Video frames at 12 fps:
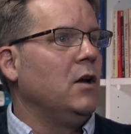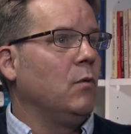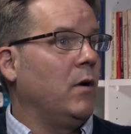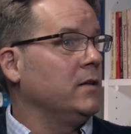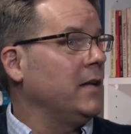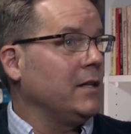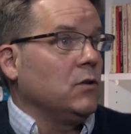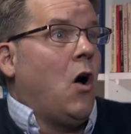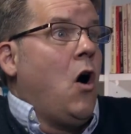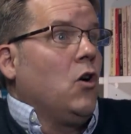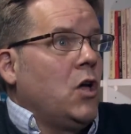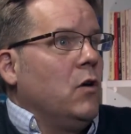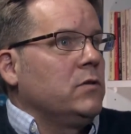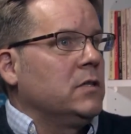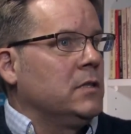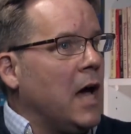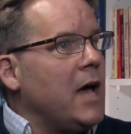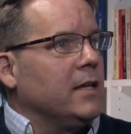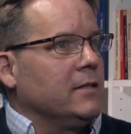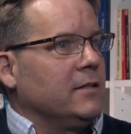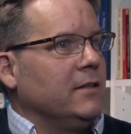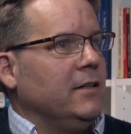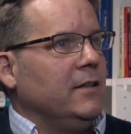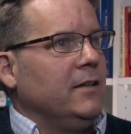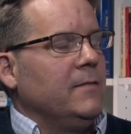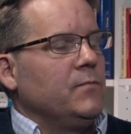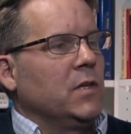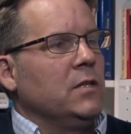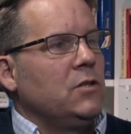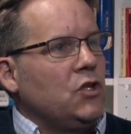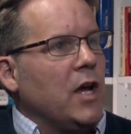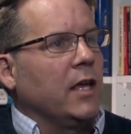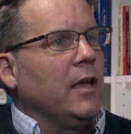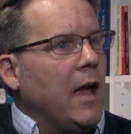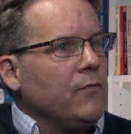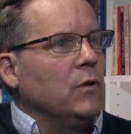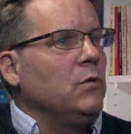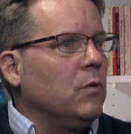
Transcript: Whereas that's all Coast does, is checking everyone.